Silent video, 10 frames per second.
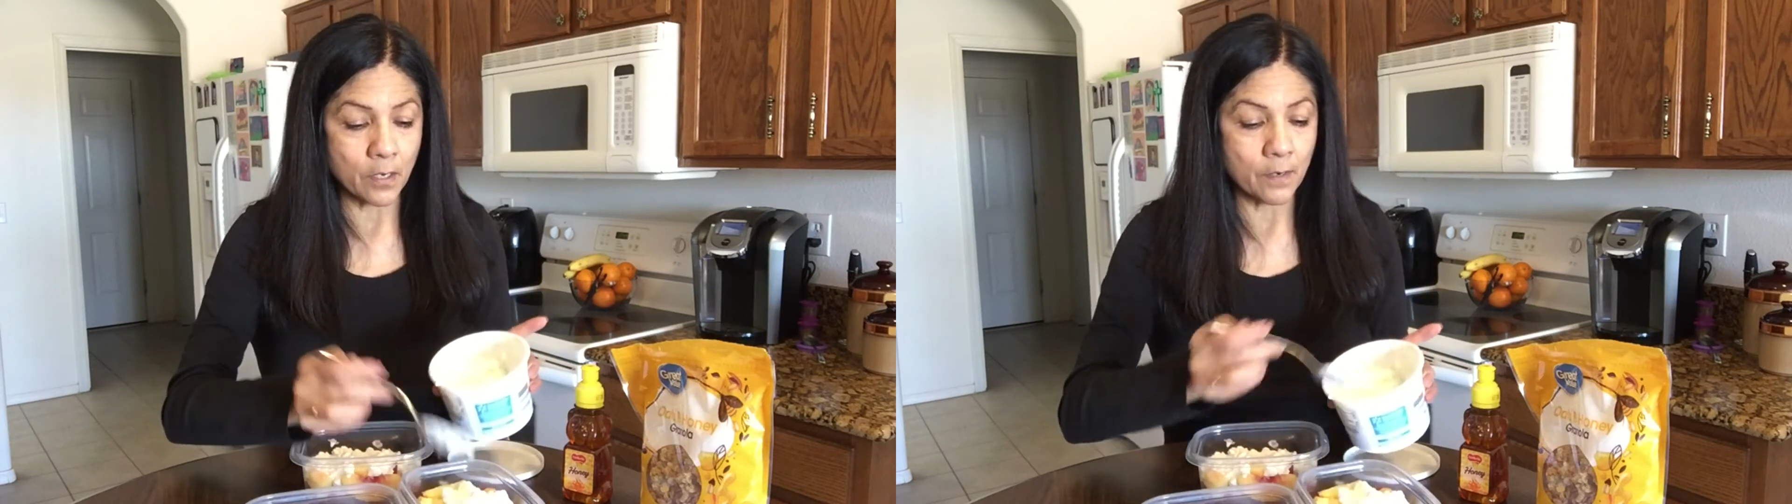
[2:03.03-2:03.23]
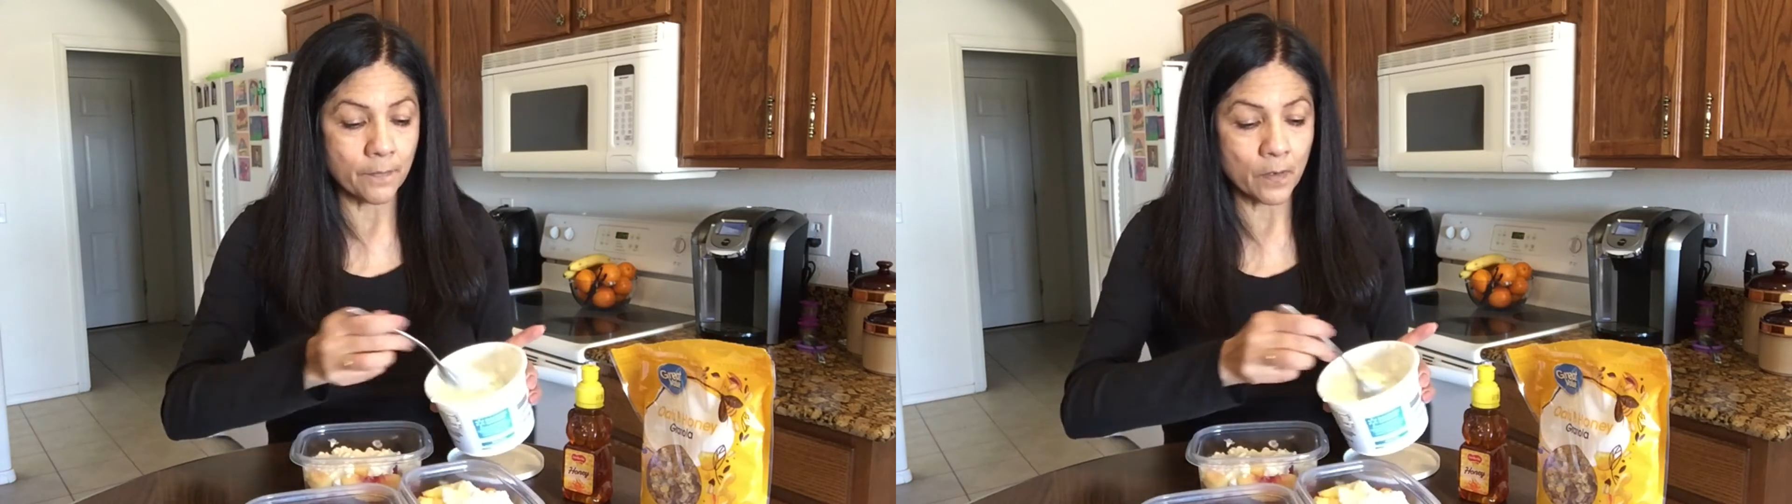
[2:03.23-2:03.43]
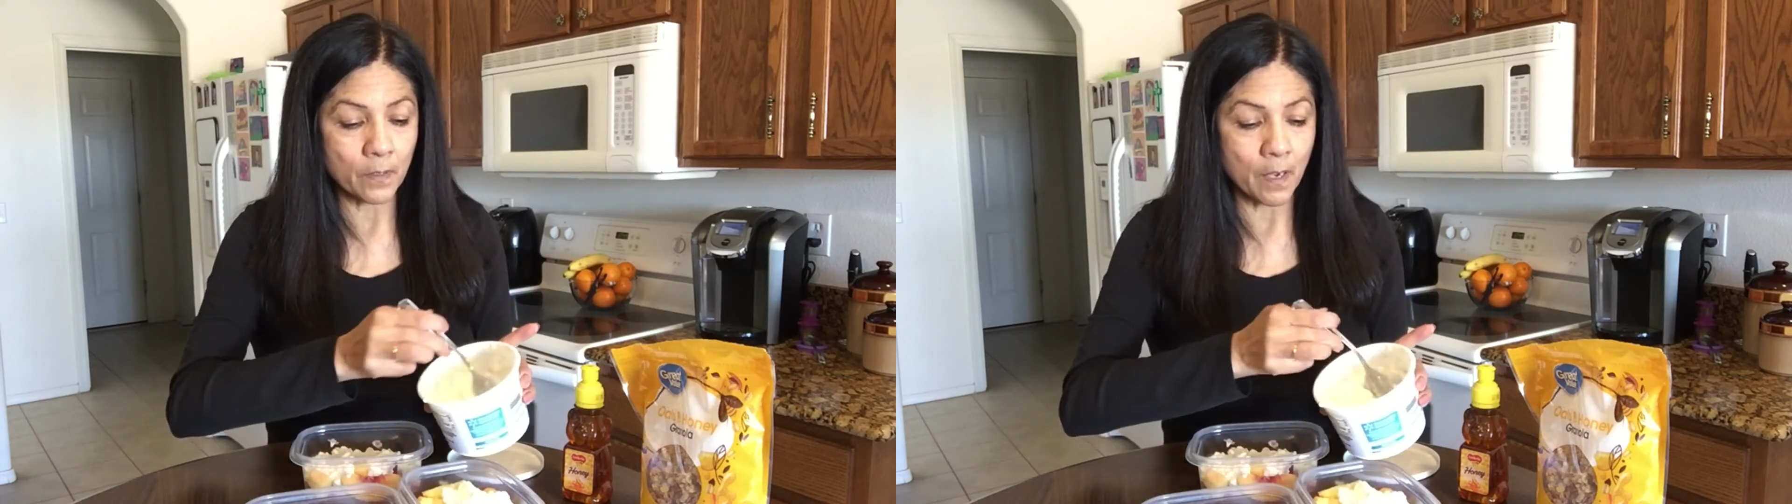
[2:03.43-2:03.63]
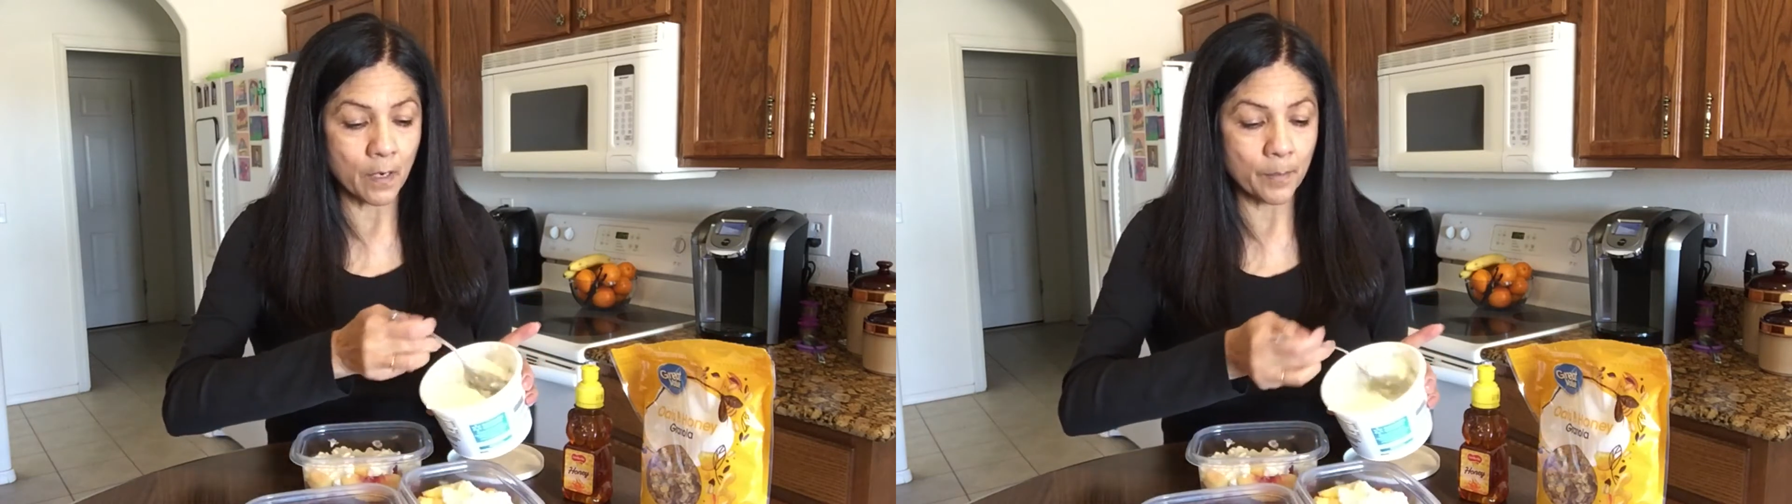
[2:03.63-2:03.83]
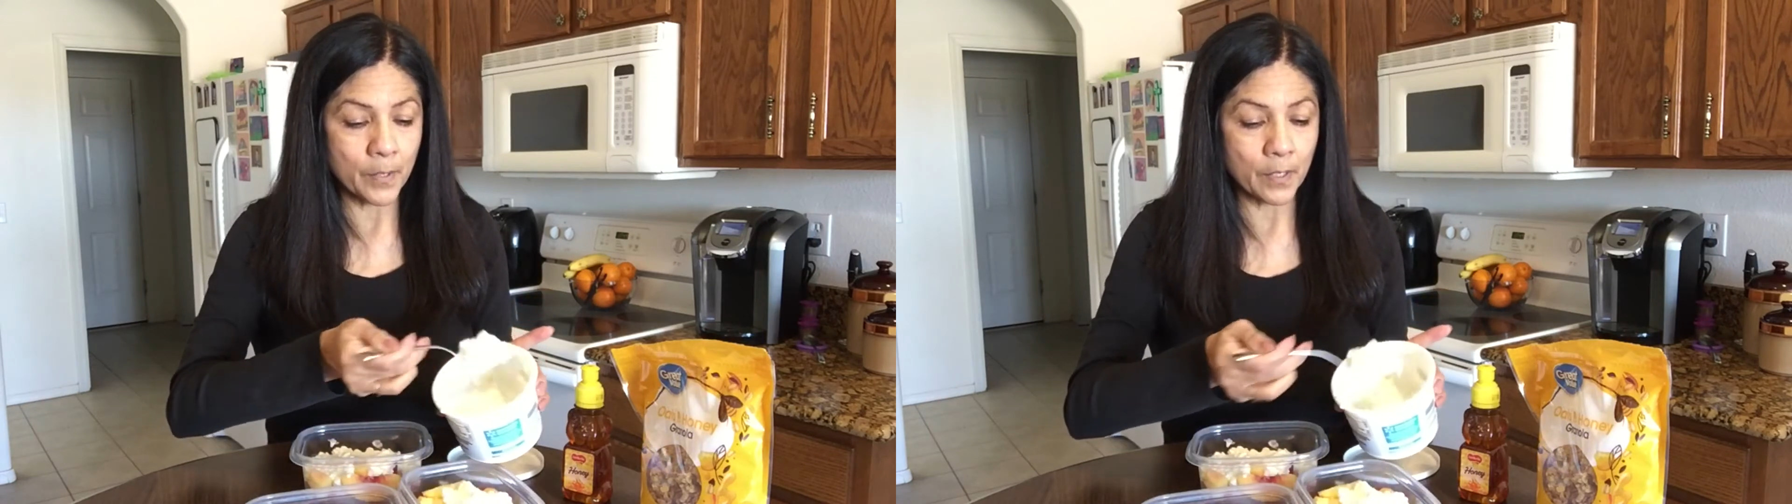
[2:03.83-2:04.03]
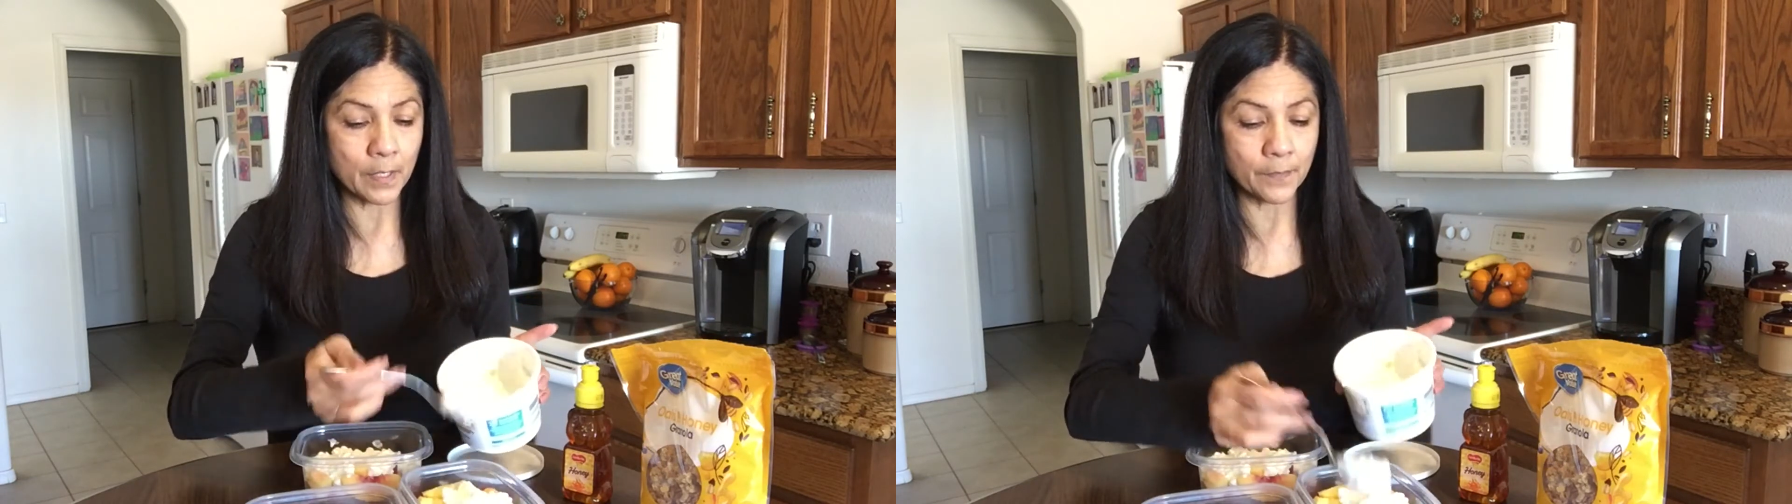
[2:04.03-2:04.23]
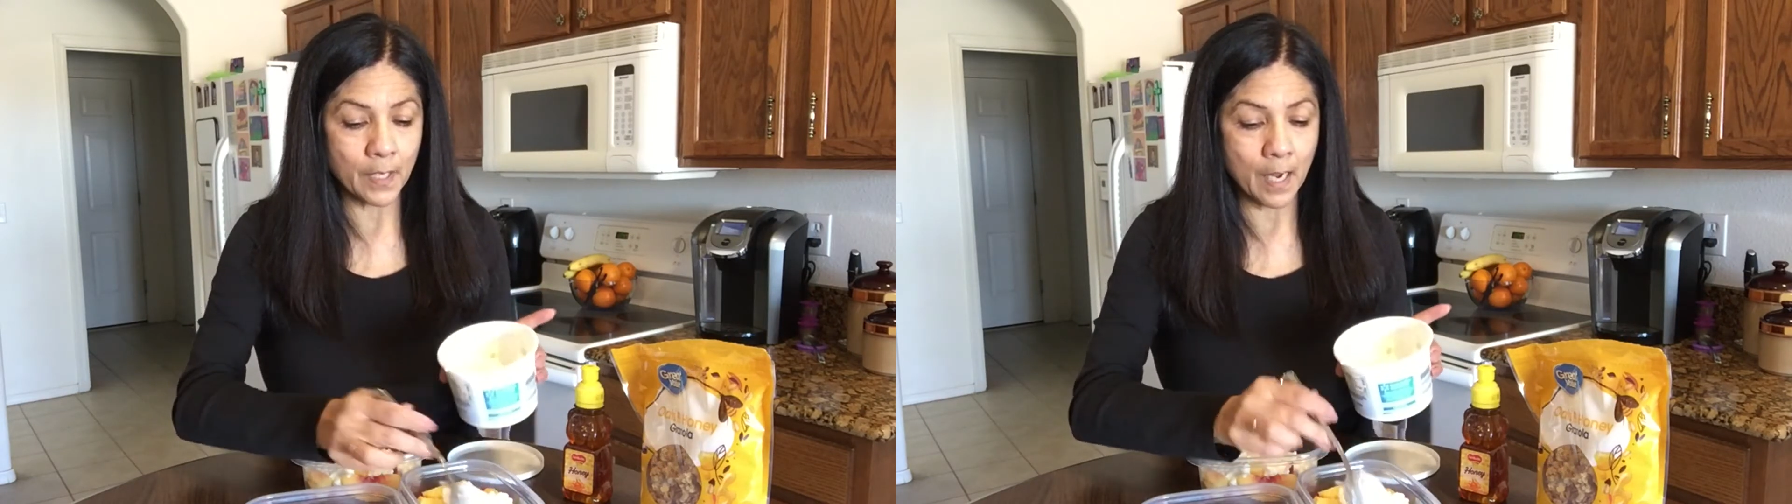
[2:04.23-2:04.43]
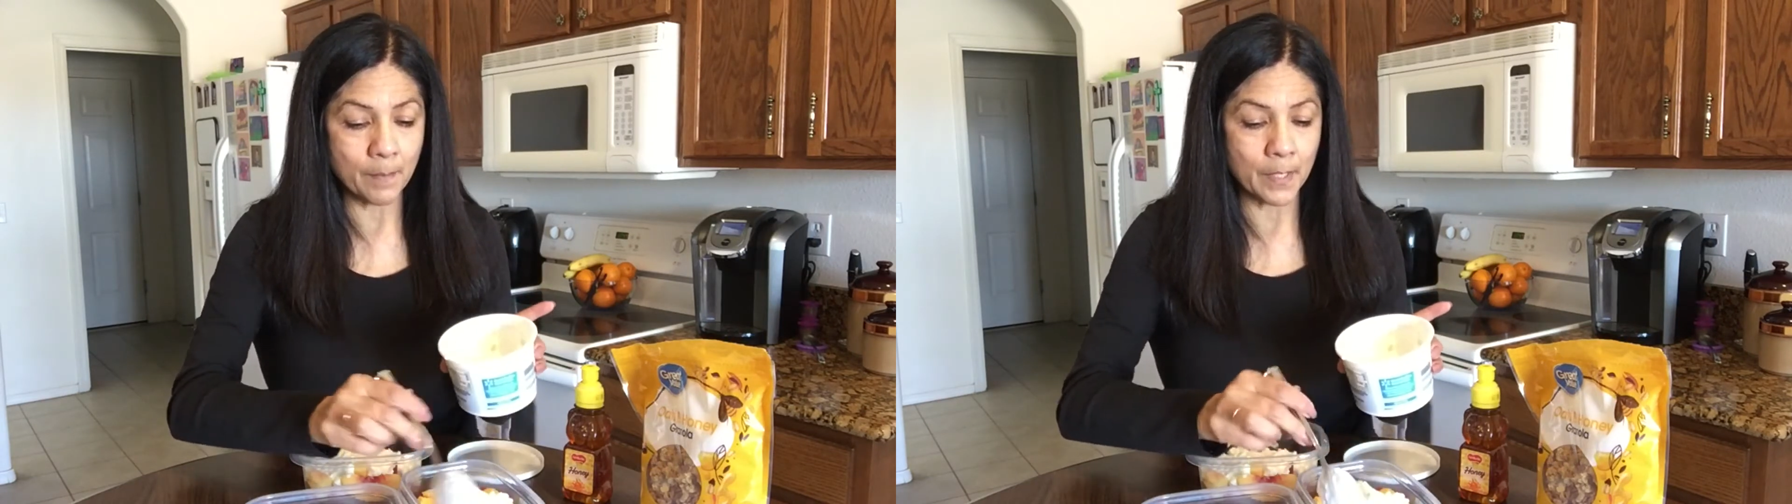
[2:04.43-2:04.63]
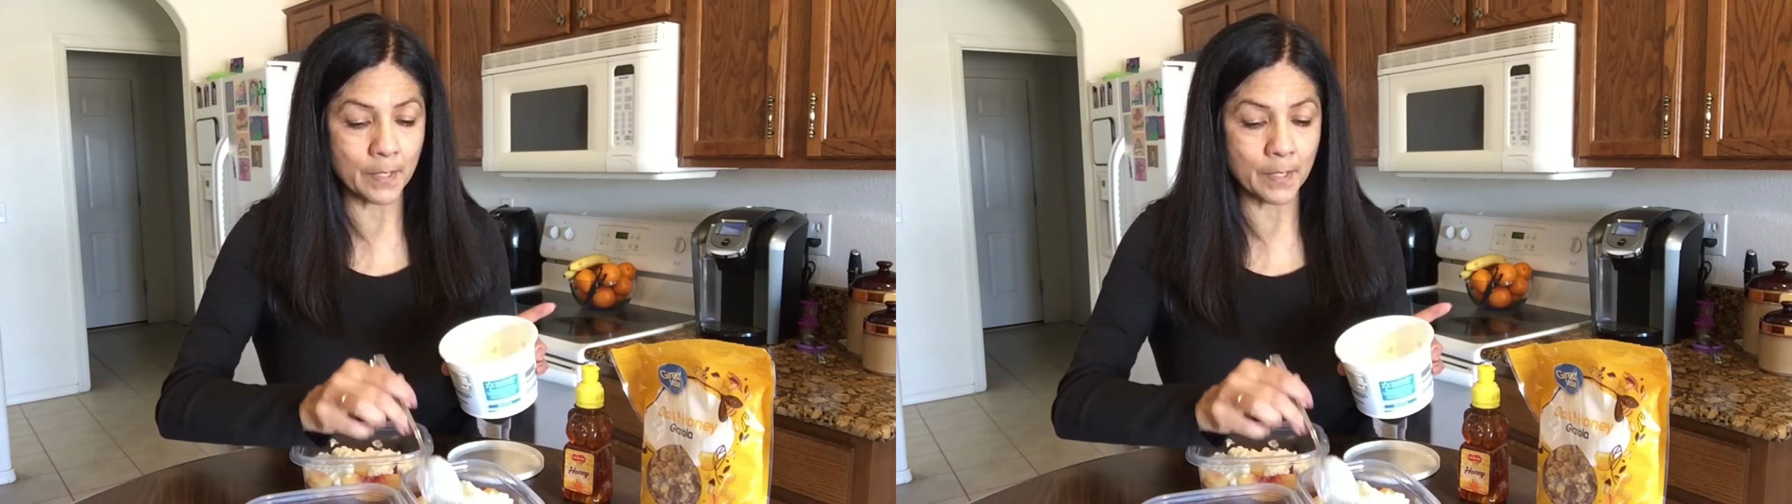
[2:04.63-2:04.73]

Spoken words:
you for a longer period of time,